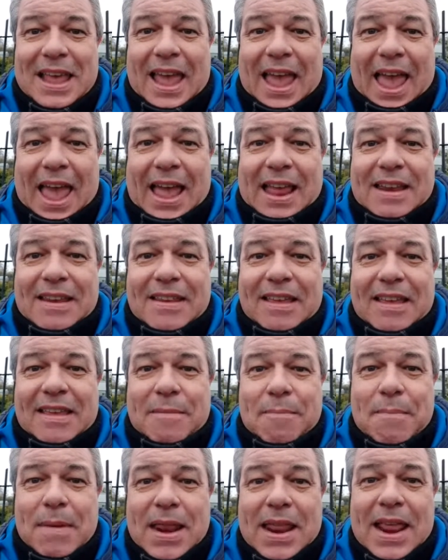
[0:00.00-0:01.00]
And
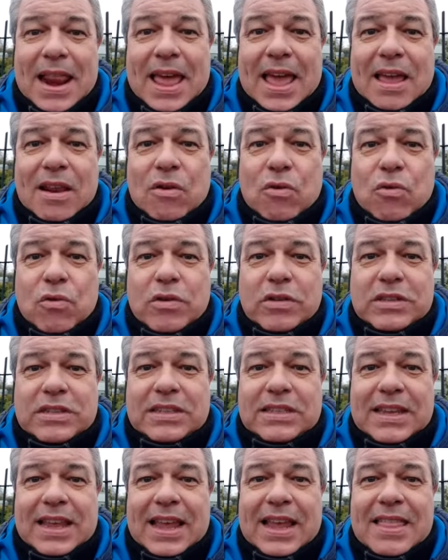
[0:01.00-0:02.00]
many
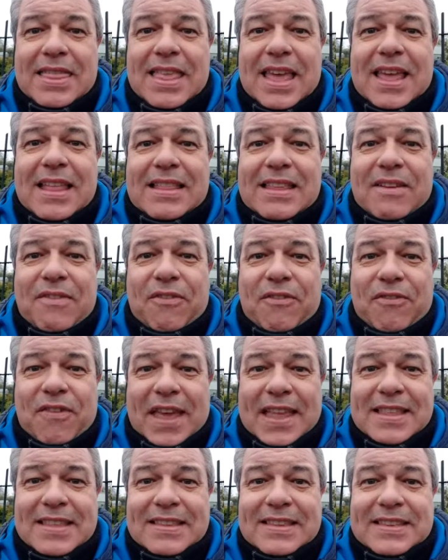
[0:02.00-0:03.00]
landlords, in their
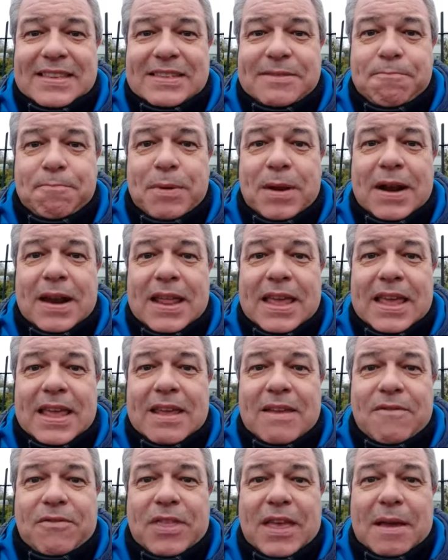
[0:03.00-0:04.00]
defence,
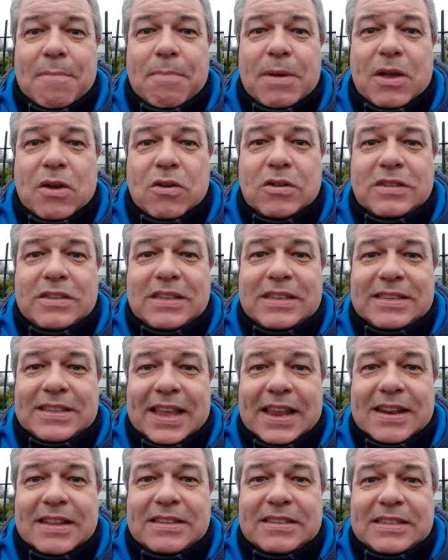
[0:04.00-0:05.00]
believe that because the
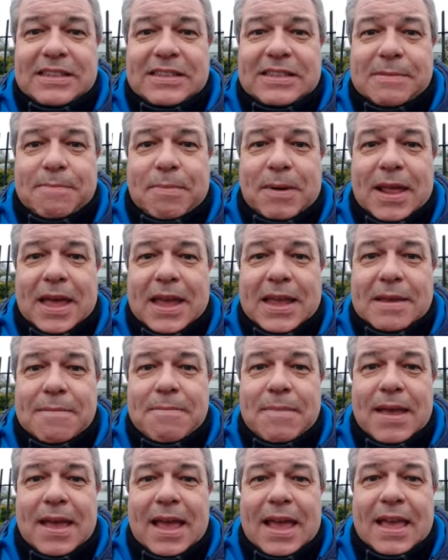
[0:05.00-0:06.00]
tenants are to
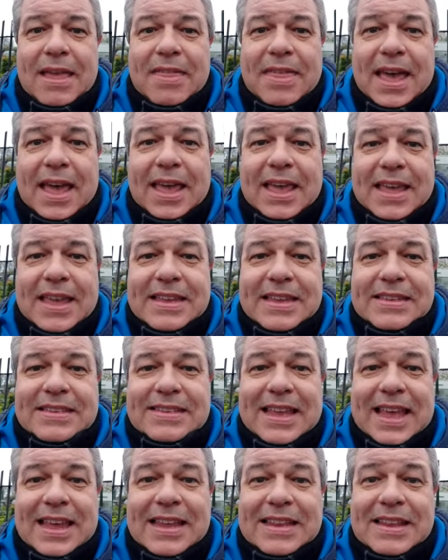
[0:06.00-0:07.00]
blame, that
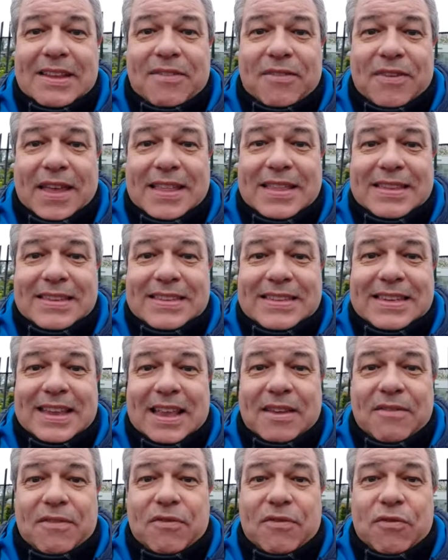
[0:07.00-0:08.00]
is a defence.
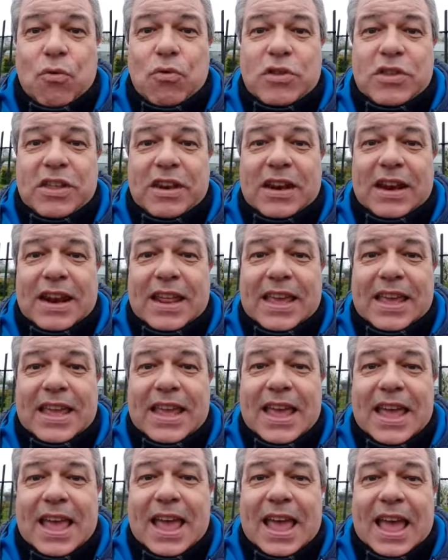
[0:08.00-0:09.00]
Unfortunately,
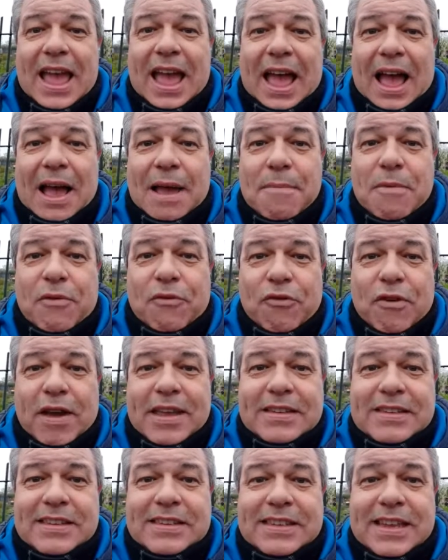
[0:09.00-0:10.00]
I'm
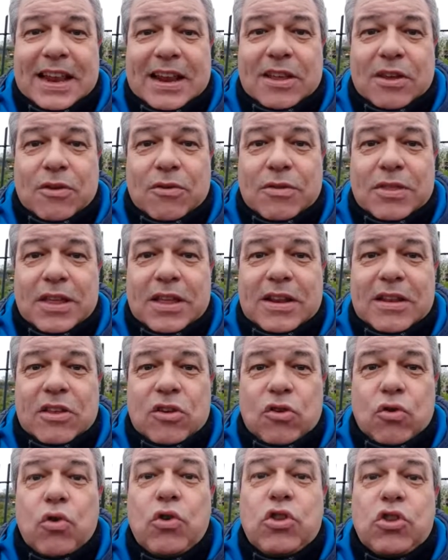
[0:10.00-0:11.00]
afraid to tell you that
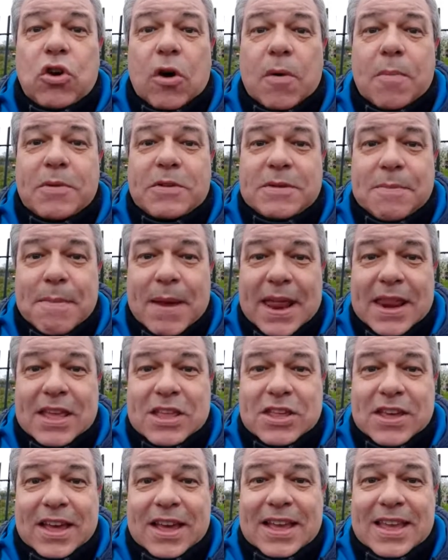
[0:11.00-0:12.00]
your job as a
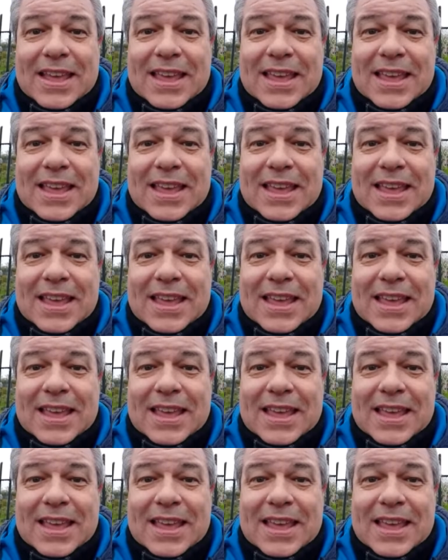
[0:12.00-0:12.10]
manager